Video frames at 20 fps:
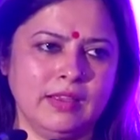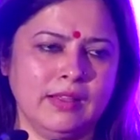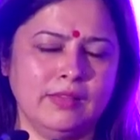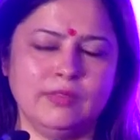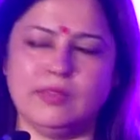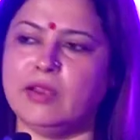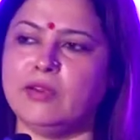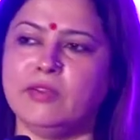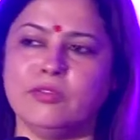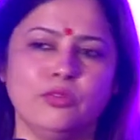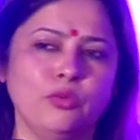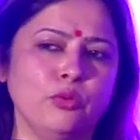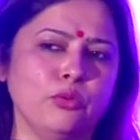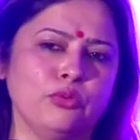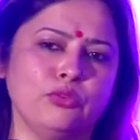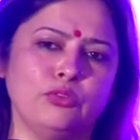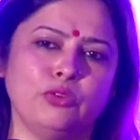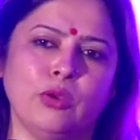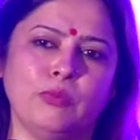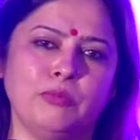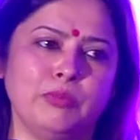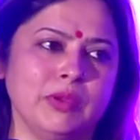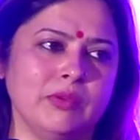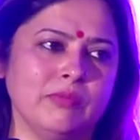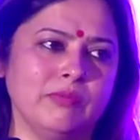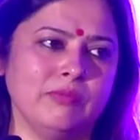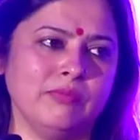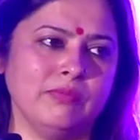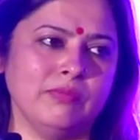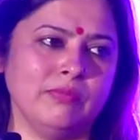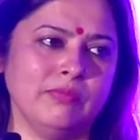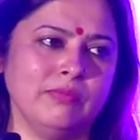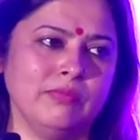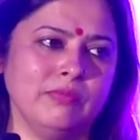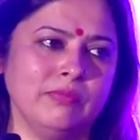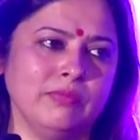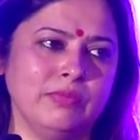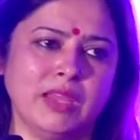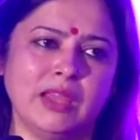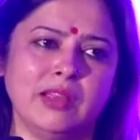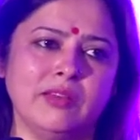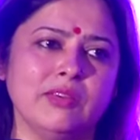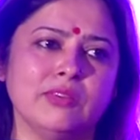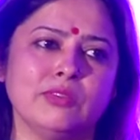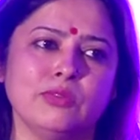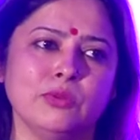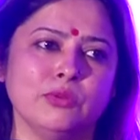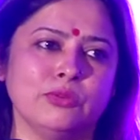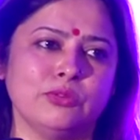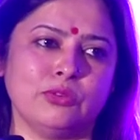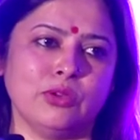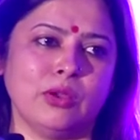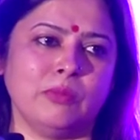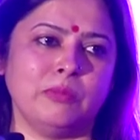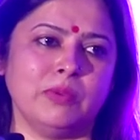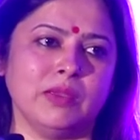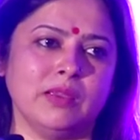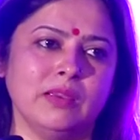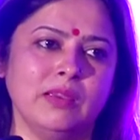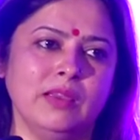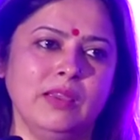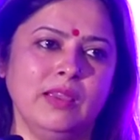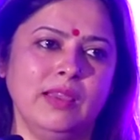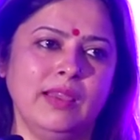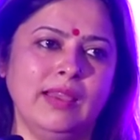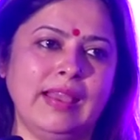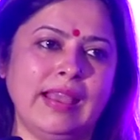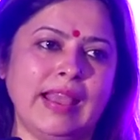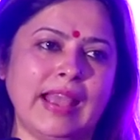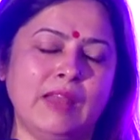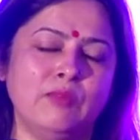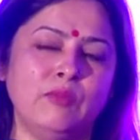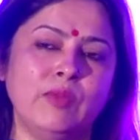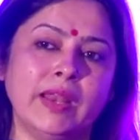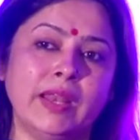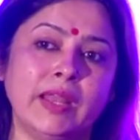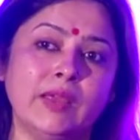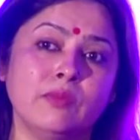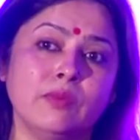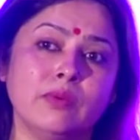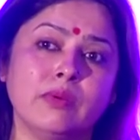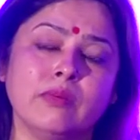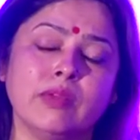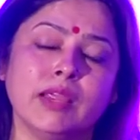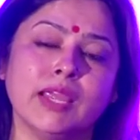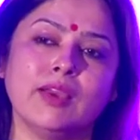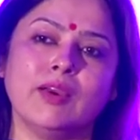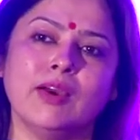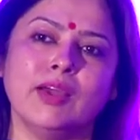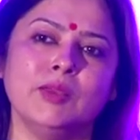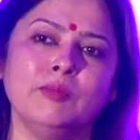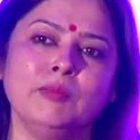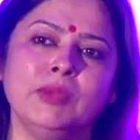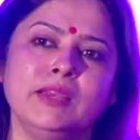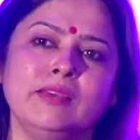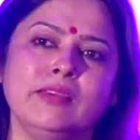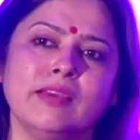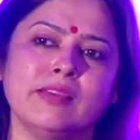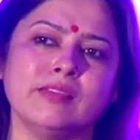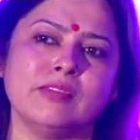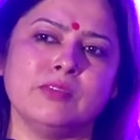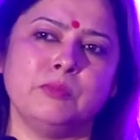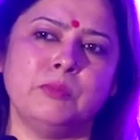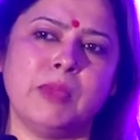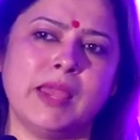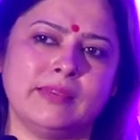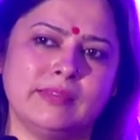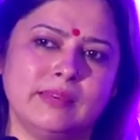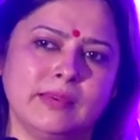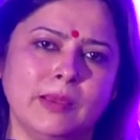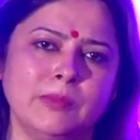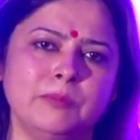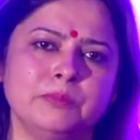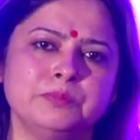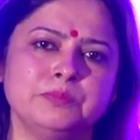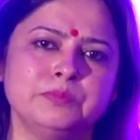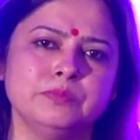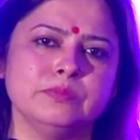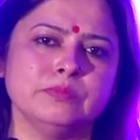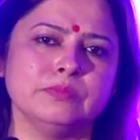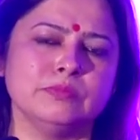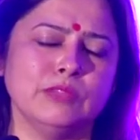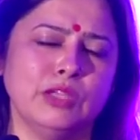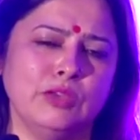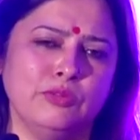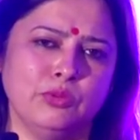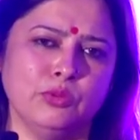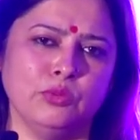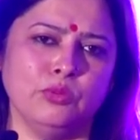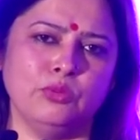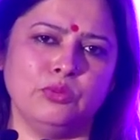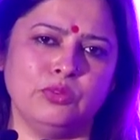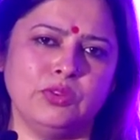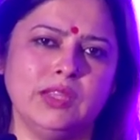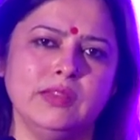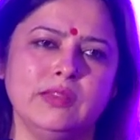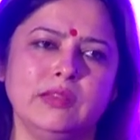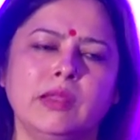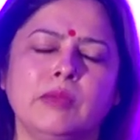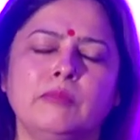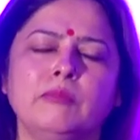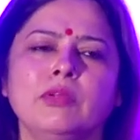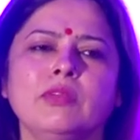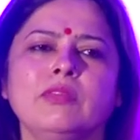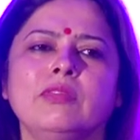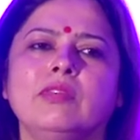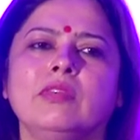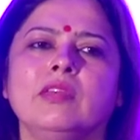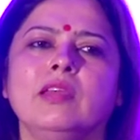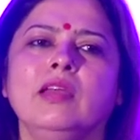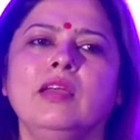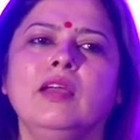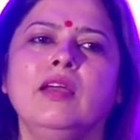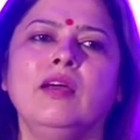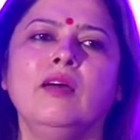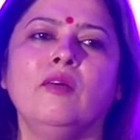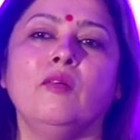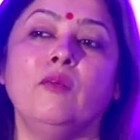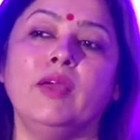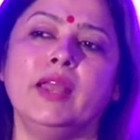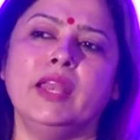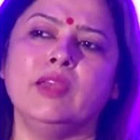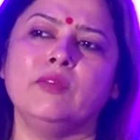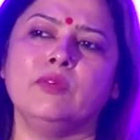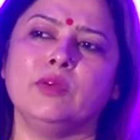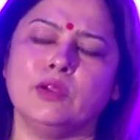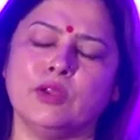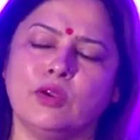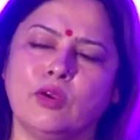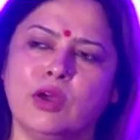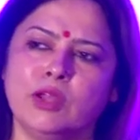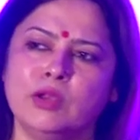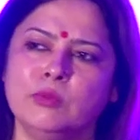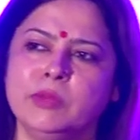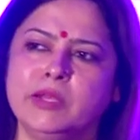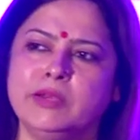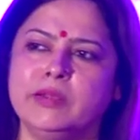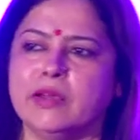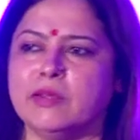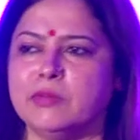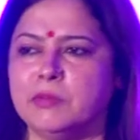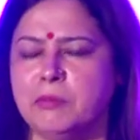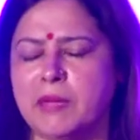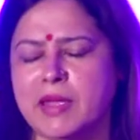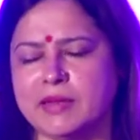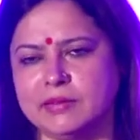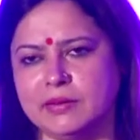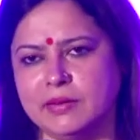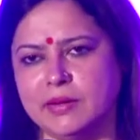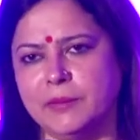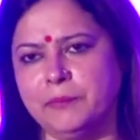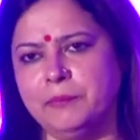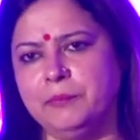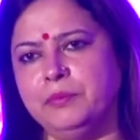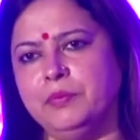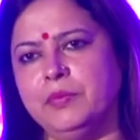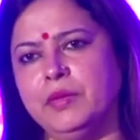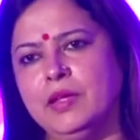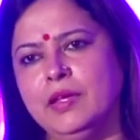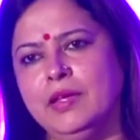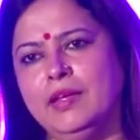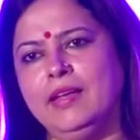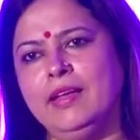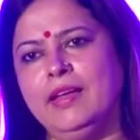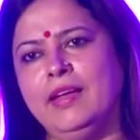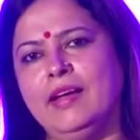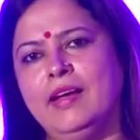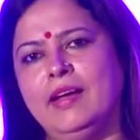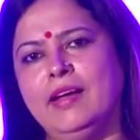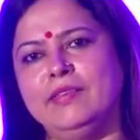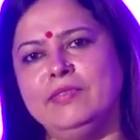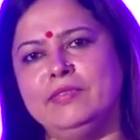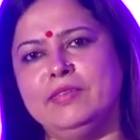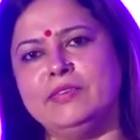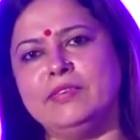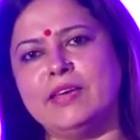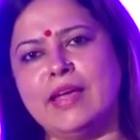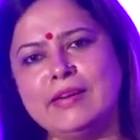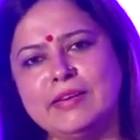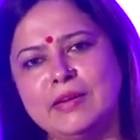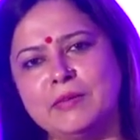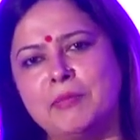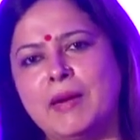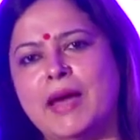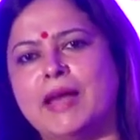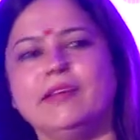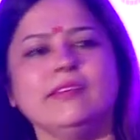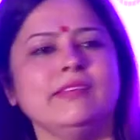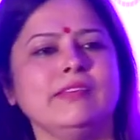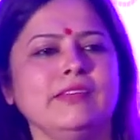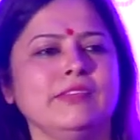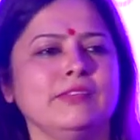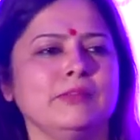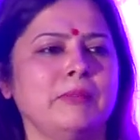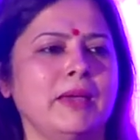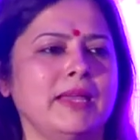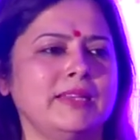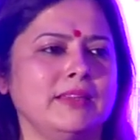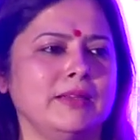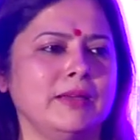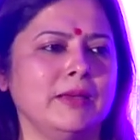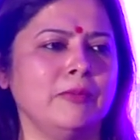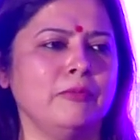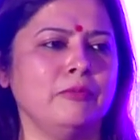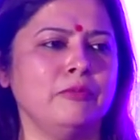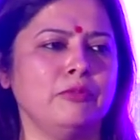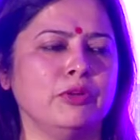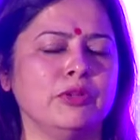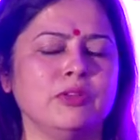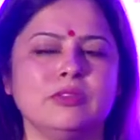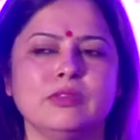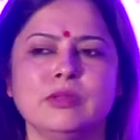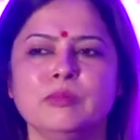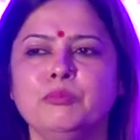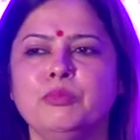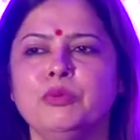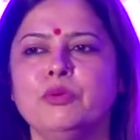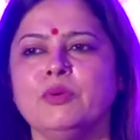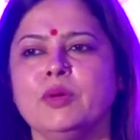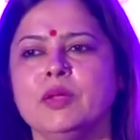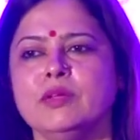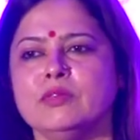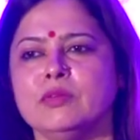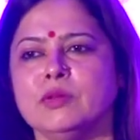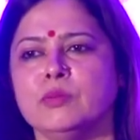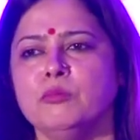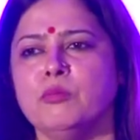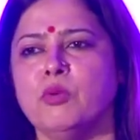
there is no stopping. There is no stopping. And whenever economy does better, if you see the numbers, whenever economy does better, the gender parity is better for the simple reason